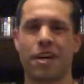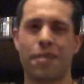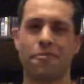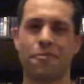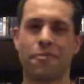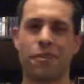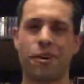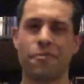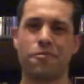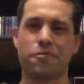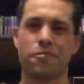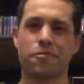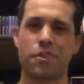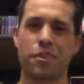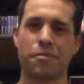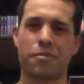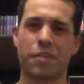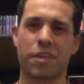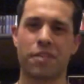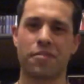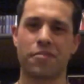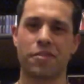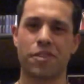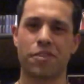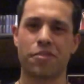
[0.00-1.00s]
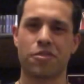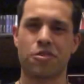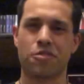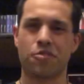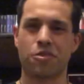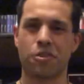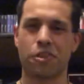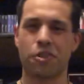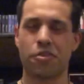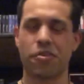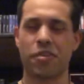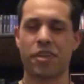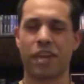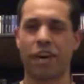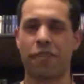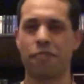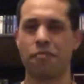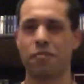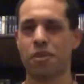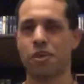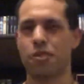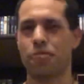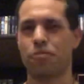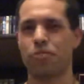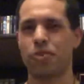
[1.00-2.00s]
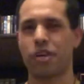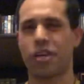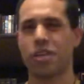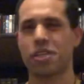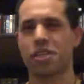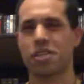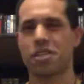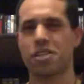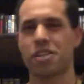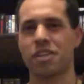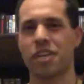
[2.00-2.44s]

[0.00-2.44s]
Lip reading: I'm far from done making videos for you, and I have bigger projects